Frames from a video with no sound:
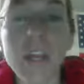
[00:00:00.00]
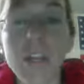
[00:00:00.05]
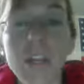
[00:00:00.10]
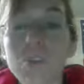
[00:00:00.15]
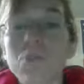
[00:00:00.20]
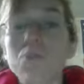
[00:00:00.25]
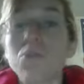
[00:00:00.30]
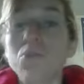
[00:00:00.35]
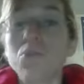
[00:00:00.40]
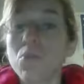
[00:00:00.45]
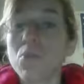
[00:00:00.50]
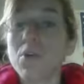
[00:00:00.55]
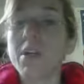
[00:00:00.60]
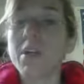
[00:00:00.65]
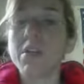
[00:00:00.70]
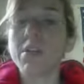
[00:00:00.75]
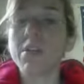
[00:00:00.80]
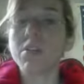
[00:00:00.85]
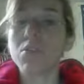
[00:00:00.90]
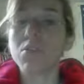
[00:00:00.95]
you do
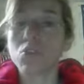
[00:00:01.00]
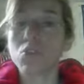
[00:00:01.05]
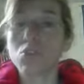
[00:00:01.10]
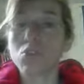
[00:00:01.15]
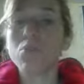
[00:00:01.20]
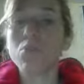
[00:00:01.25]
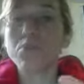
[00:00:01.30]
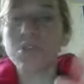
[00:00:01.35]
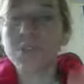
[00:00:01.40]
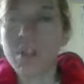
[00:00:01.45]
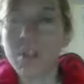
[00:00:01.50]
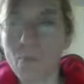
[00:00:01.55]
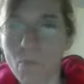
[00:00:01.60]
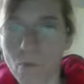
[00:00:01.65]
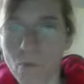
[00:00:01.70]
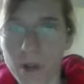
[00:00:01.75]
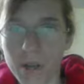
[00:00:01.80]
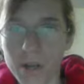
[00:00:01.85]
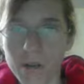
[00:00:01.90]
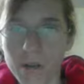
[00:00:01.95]
it to
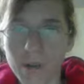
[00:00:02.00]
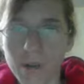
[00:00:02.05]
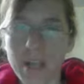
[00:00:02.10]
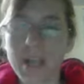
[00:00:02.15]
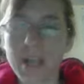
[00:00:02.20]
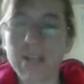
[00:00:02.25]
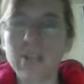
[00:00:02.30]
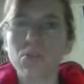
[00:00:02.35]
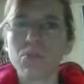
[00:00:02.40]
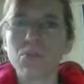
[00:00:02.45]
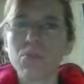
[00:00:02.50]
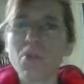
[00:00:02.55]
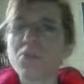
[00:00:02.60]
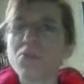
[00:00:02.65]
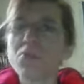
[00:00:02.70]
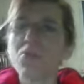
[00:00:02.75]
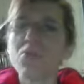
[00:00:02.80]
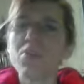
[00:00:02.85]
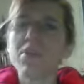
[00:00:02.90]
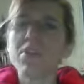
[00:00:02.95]
someone. Okay, so
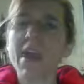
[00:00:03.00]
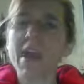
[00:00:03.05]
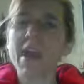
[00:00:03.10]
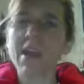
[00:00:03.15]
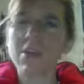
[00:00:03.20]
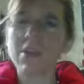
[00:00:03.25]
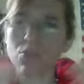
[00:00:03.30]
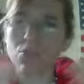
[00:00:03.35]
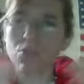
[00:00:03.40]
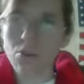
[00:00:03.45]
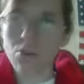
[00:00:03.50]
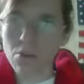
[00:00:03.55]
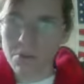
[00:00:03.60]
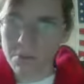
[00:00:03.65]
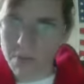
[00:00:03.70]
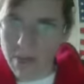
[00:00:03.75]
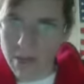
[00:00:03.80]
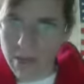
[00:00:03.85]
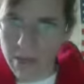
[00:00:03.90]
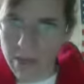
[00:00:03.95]
don't do that to
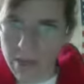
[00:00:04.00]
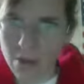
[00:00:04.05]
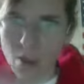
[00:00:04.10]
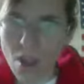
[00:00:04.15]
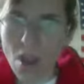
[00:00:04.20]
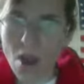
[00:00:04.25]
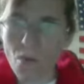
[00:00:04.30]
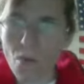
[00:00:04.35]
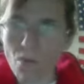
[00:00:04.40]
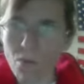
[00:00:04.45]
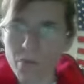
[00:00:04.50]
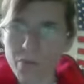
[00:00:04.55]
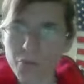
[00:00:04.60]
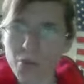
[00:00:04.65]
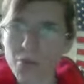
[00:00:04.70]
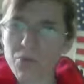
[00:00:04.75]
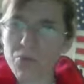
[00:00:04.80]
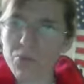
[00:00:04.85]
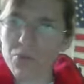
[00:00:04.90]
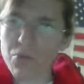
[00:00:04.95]
me. No, don't